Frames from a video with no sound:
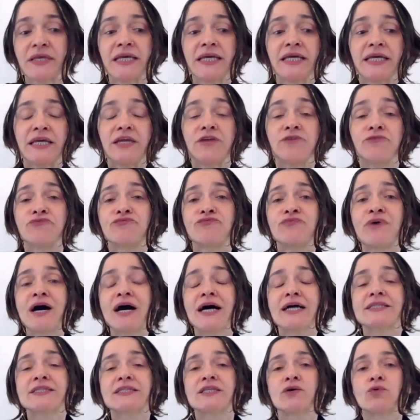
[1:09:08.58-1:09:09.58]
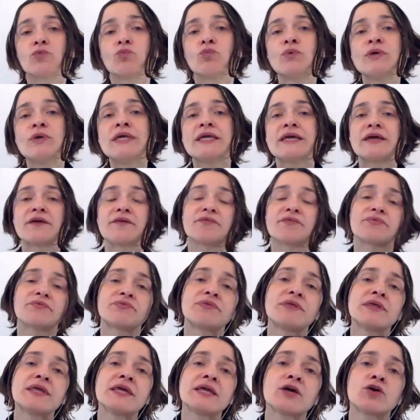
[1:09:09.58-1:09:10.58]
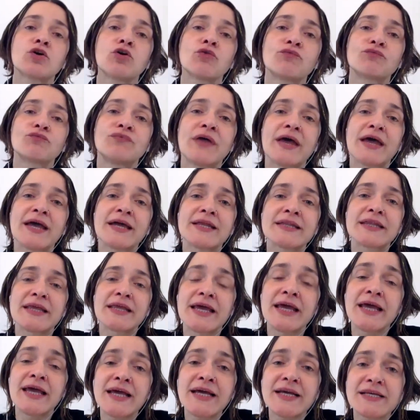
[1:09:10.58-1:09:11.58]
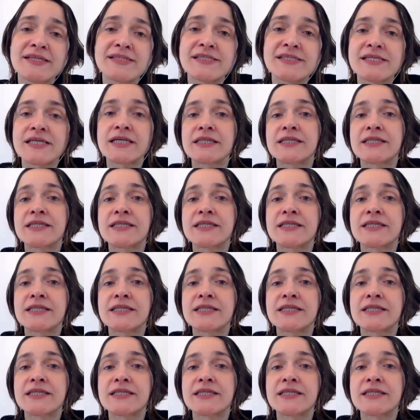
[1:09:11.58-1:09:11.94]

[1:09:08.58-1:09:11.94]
In fact, we can think of that as